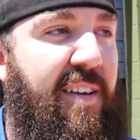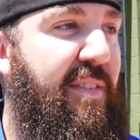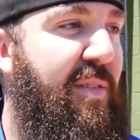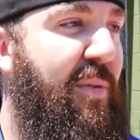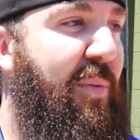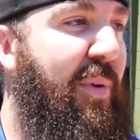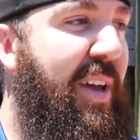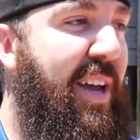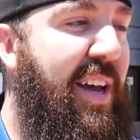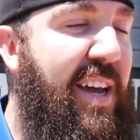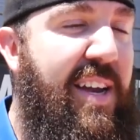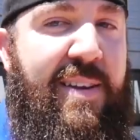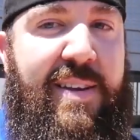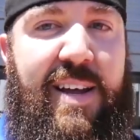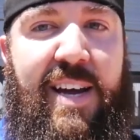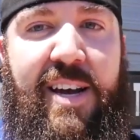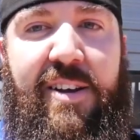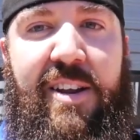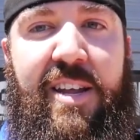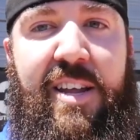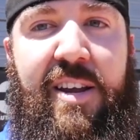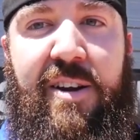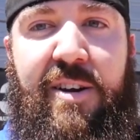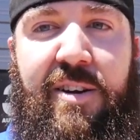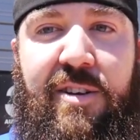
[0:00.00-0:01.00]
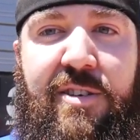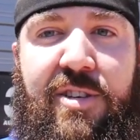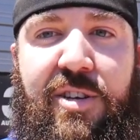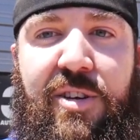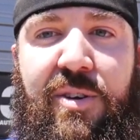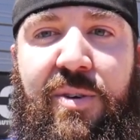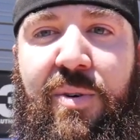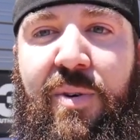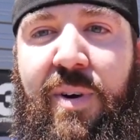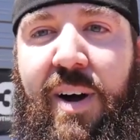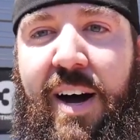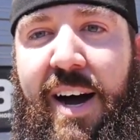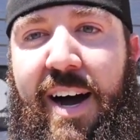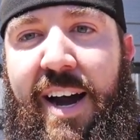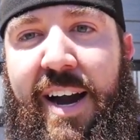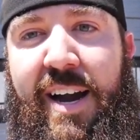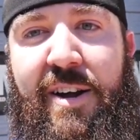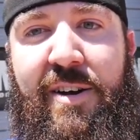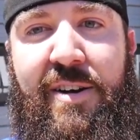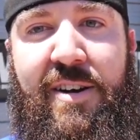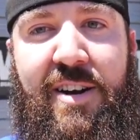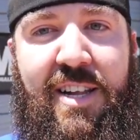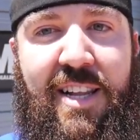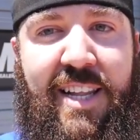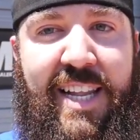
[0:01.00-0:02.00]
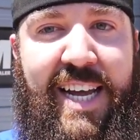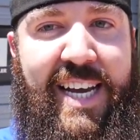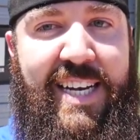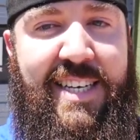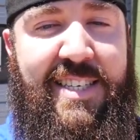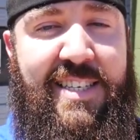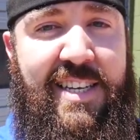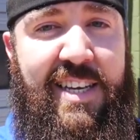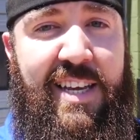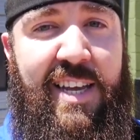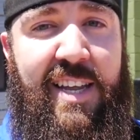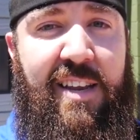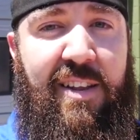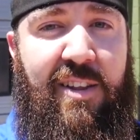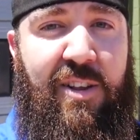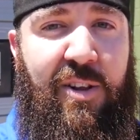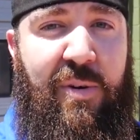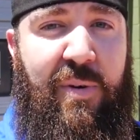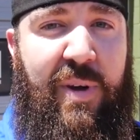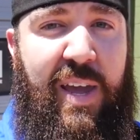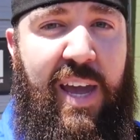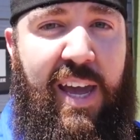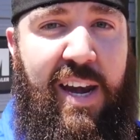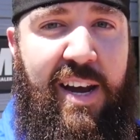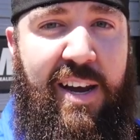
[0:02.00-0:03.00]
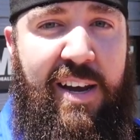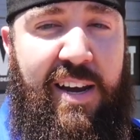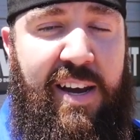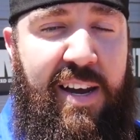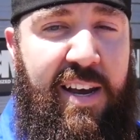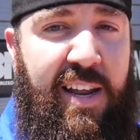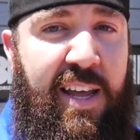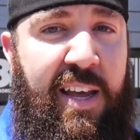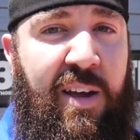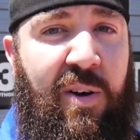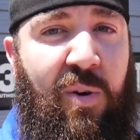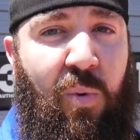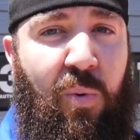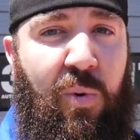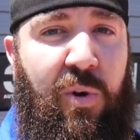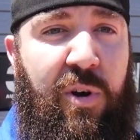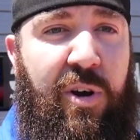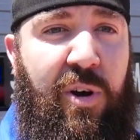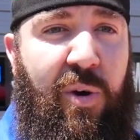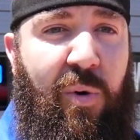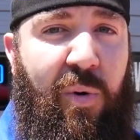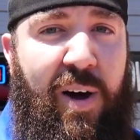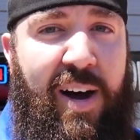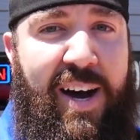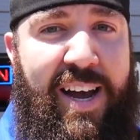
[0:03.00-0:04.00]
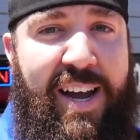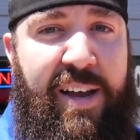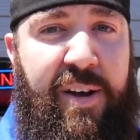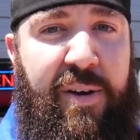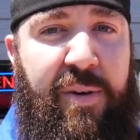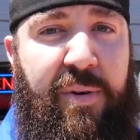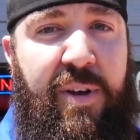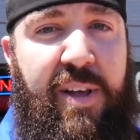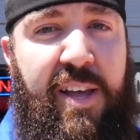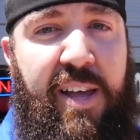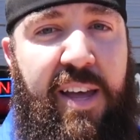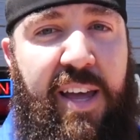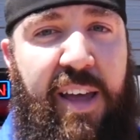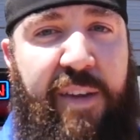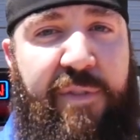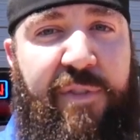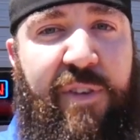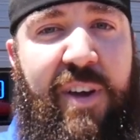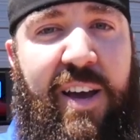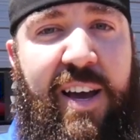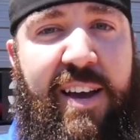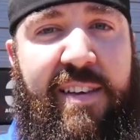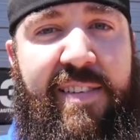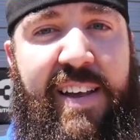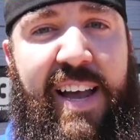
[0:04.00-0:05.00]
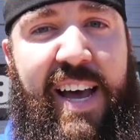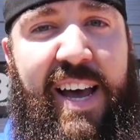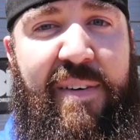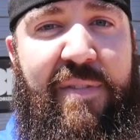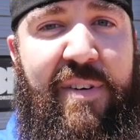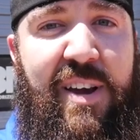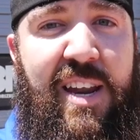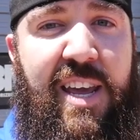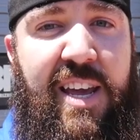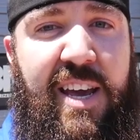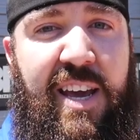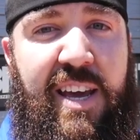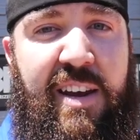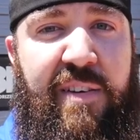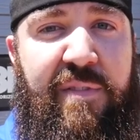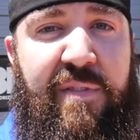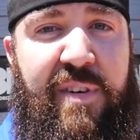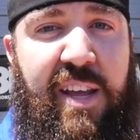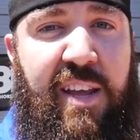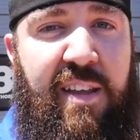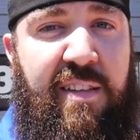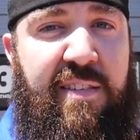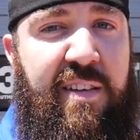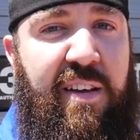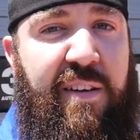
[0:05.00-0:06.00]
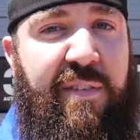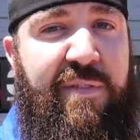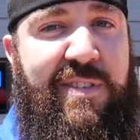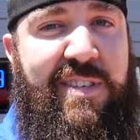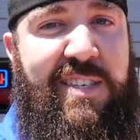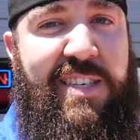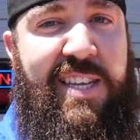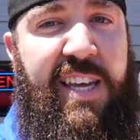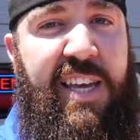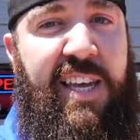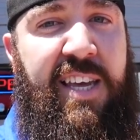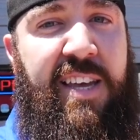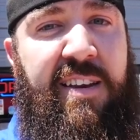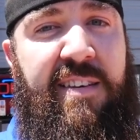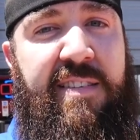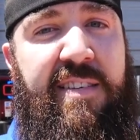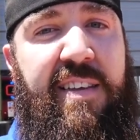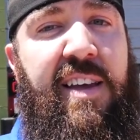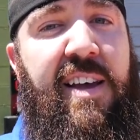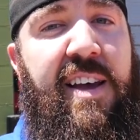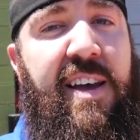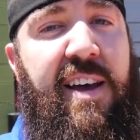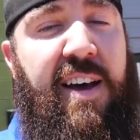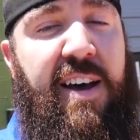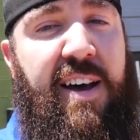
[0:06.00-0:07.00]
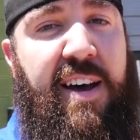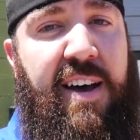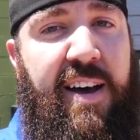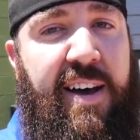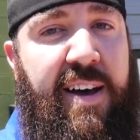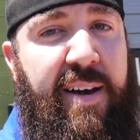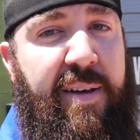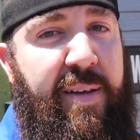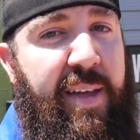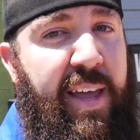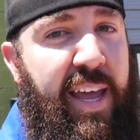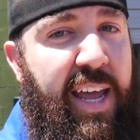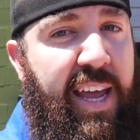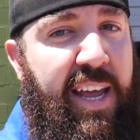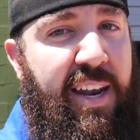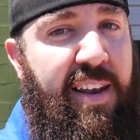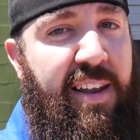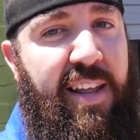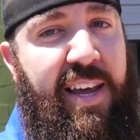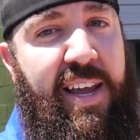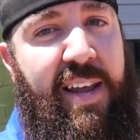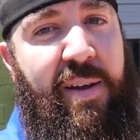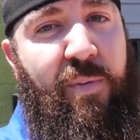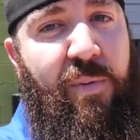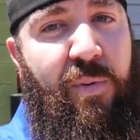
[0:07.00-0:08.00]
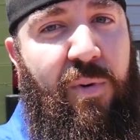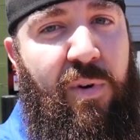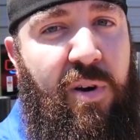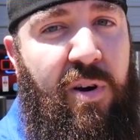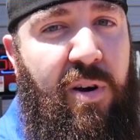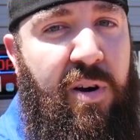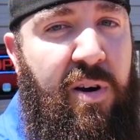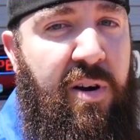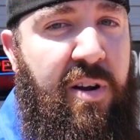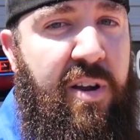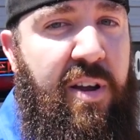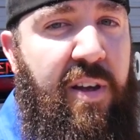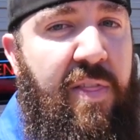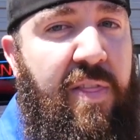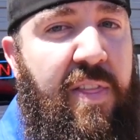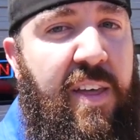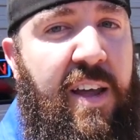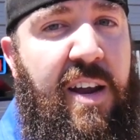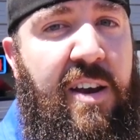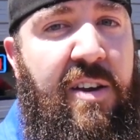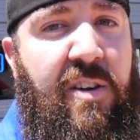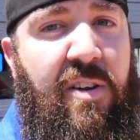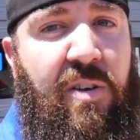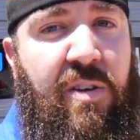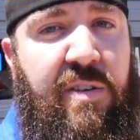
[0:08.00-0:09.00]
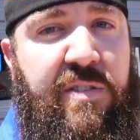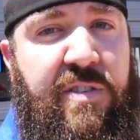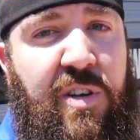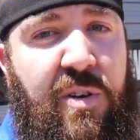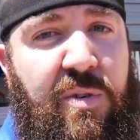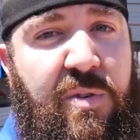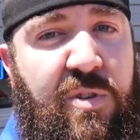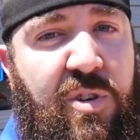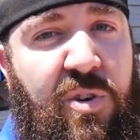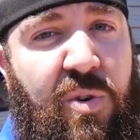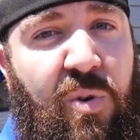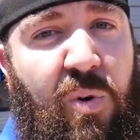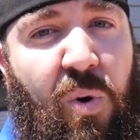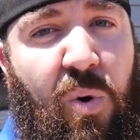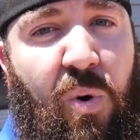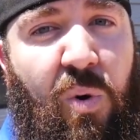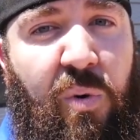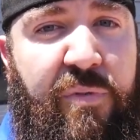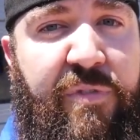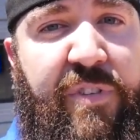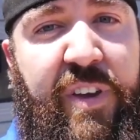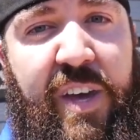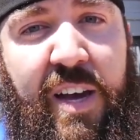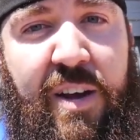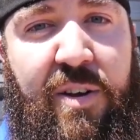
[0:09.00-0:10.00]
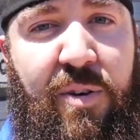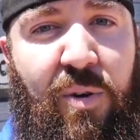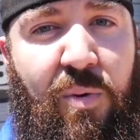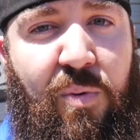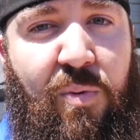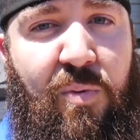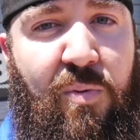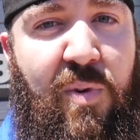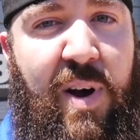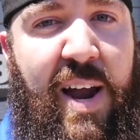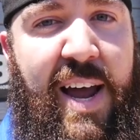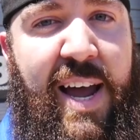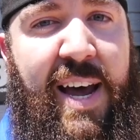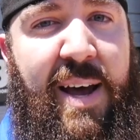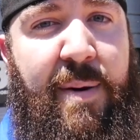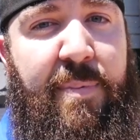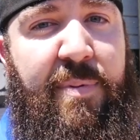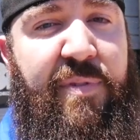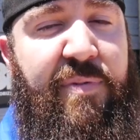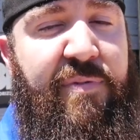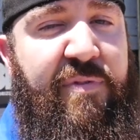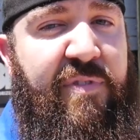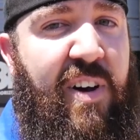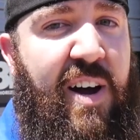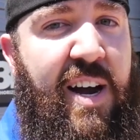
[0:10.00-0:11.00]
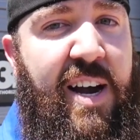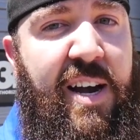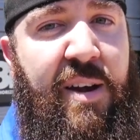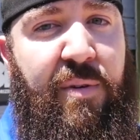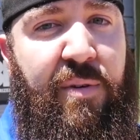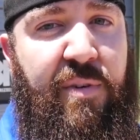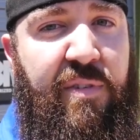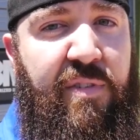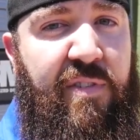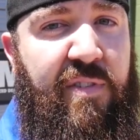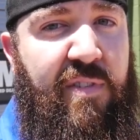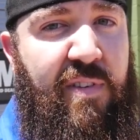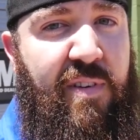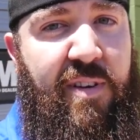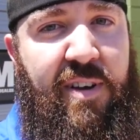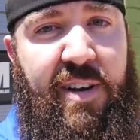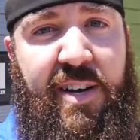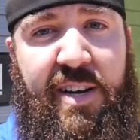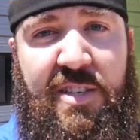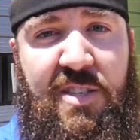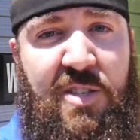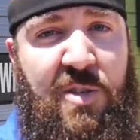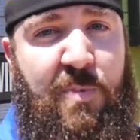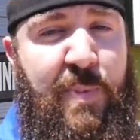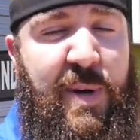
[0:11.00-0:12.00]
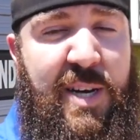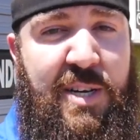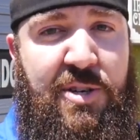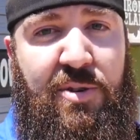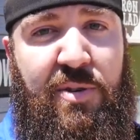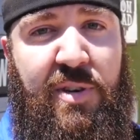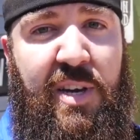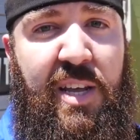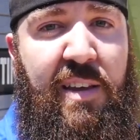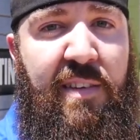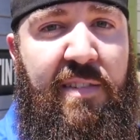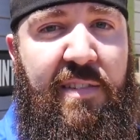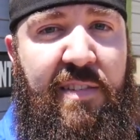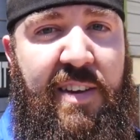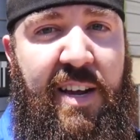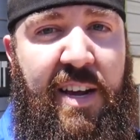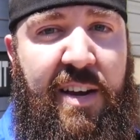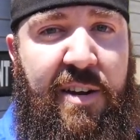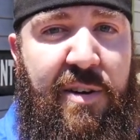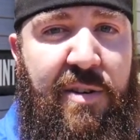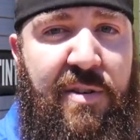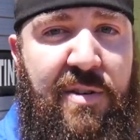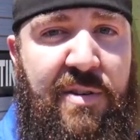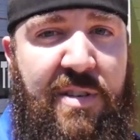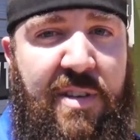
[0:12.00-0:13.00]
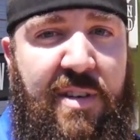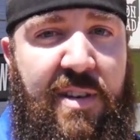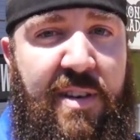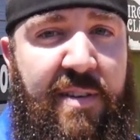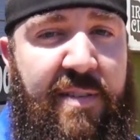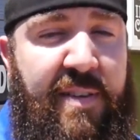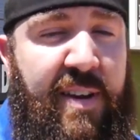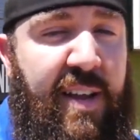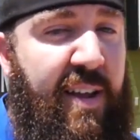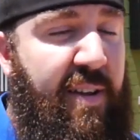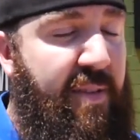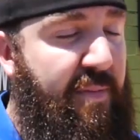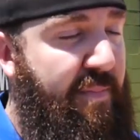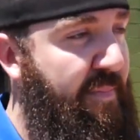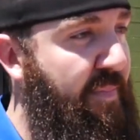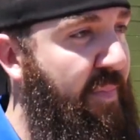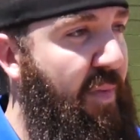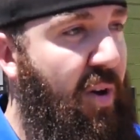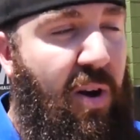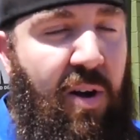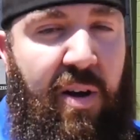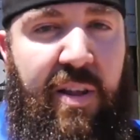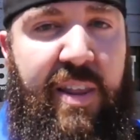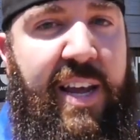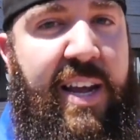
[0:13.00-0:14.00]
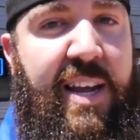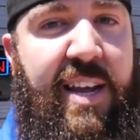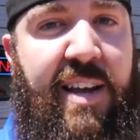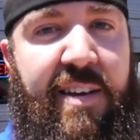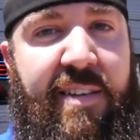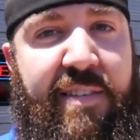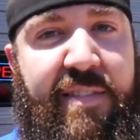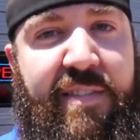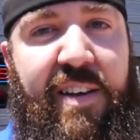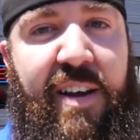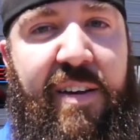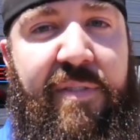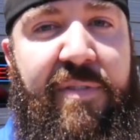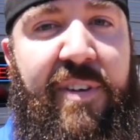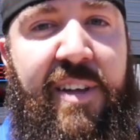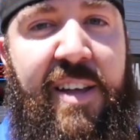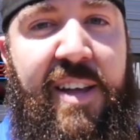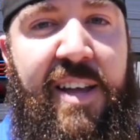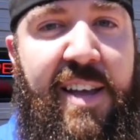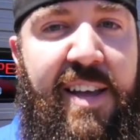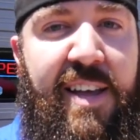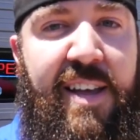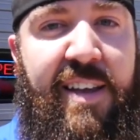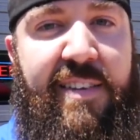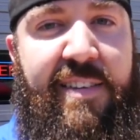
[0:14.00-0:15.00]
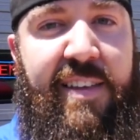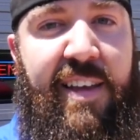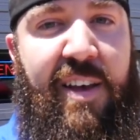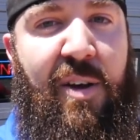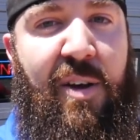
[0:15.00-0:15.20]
So we got down here to Iron Clad Tint, located in Englewood, Ohio. If you guys have any kind of needs of tint, headlight work, they also do whole vehicle wraps, vinyls, specialty stickers, and all that kind of stuff to